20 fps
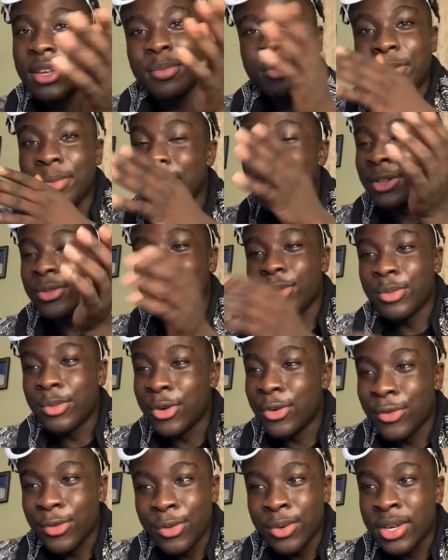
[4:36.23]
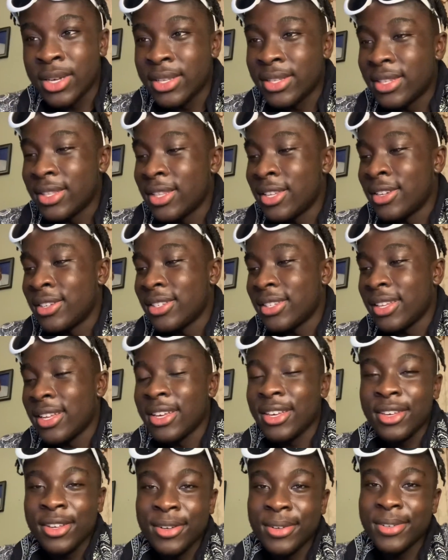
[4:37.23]
people that swing both ways, and then it's
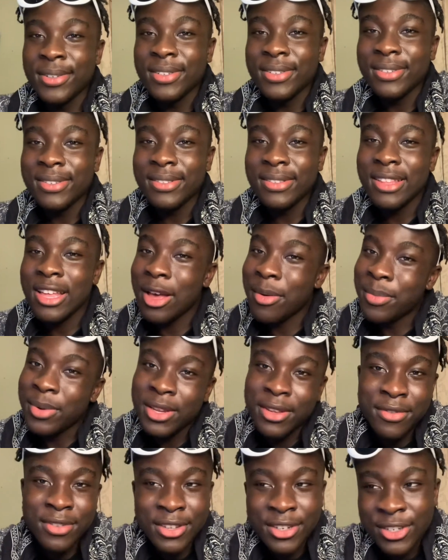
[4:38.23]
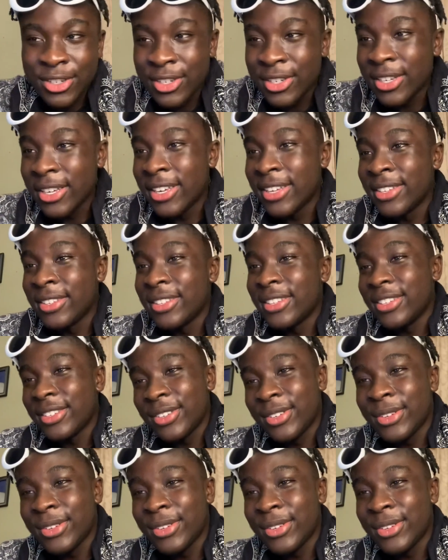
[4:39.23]
like, yo, I believe in this shit again. Let's go.